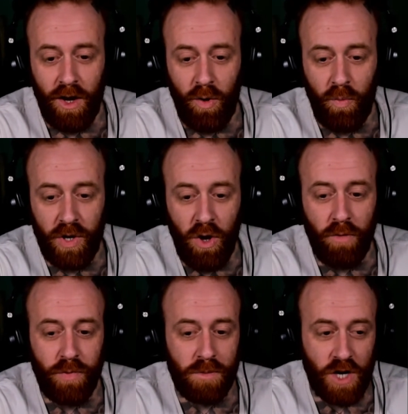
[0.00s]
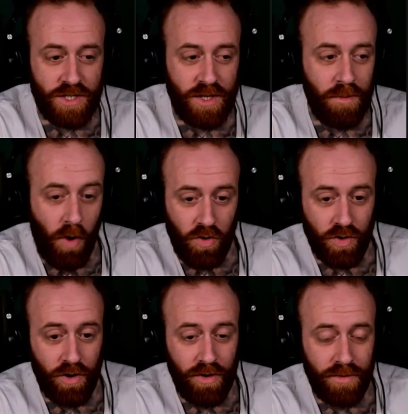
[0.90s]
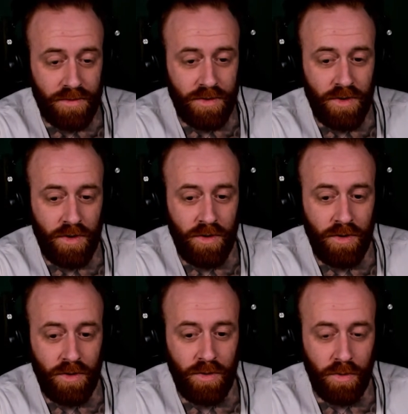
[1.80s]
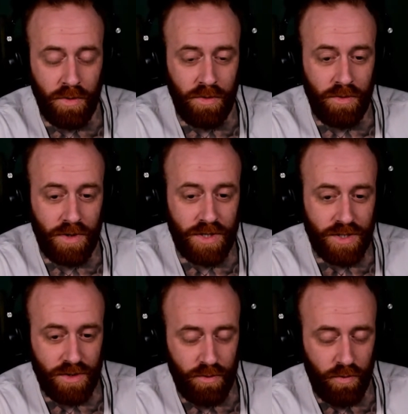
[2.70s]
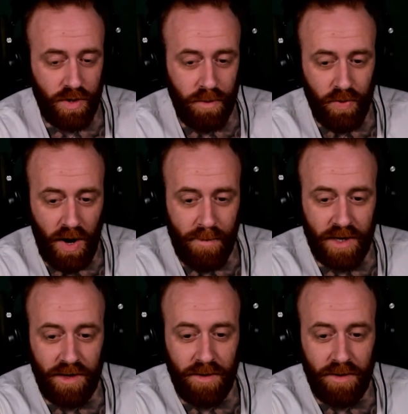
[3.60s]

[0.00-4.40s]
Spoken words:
We know from Justin Martyr, who is really prominent,